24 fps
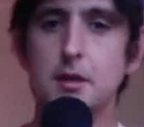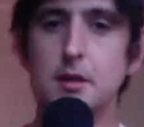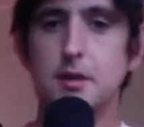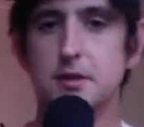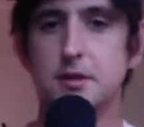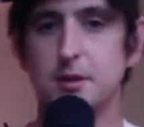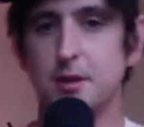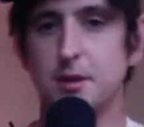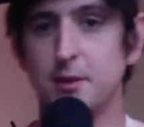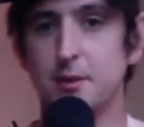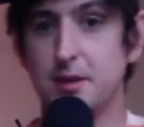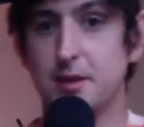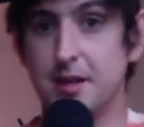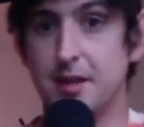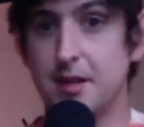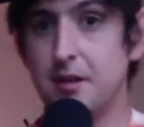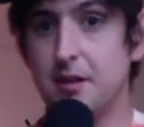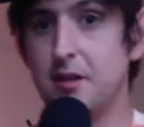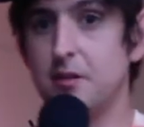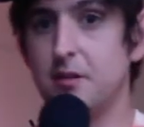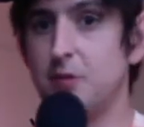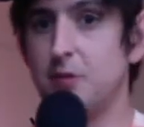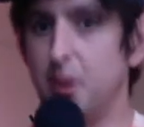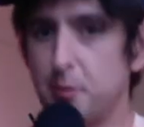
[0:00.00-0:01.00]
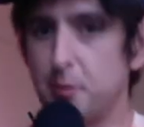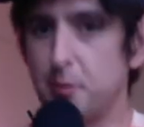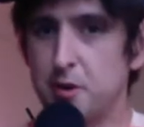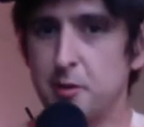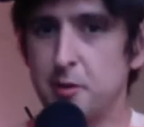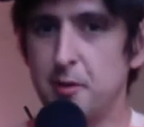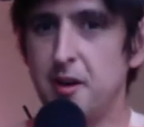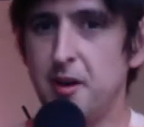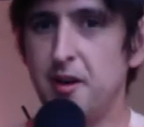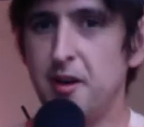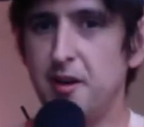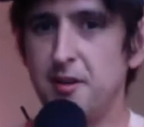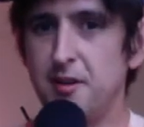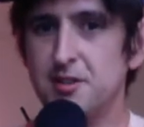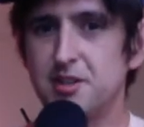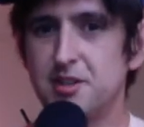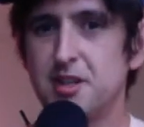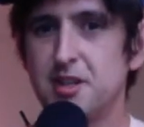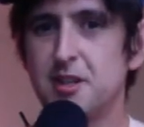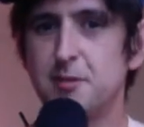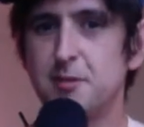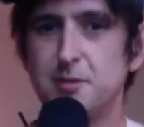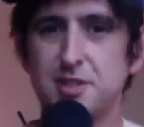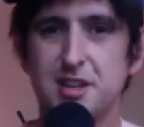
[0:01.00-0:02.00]
So they were like, oh, Rob, come on,
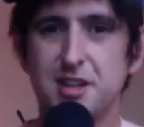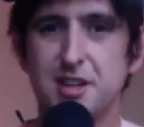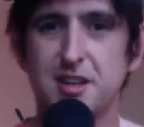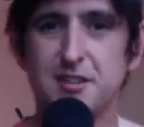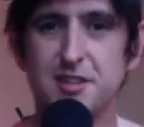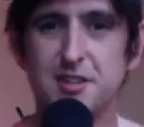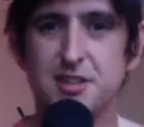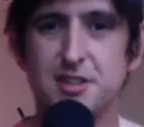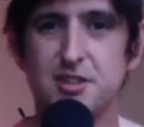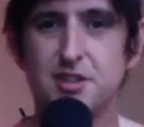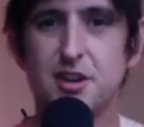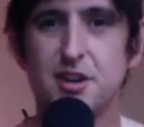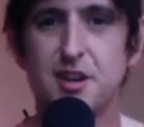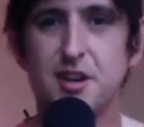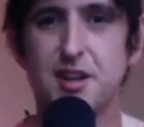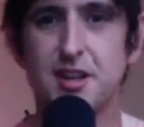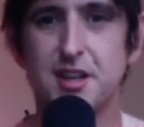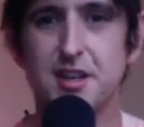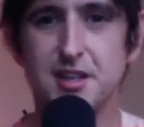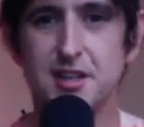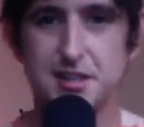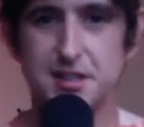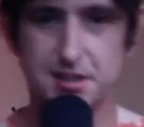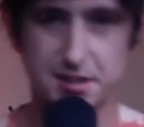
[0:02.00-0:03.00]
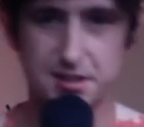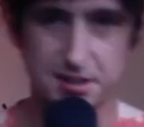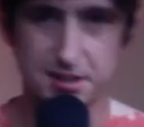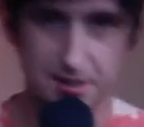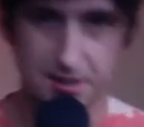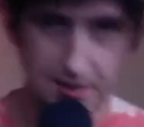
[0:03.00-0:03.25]
check out these chockies.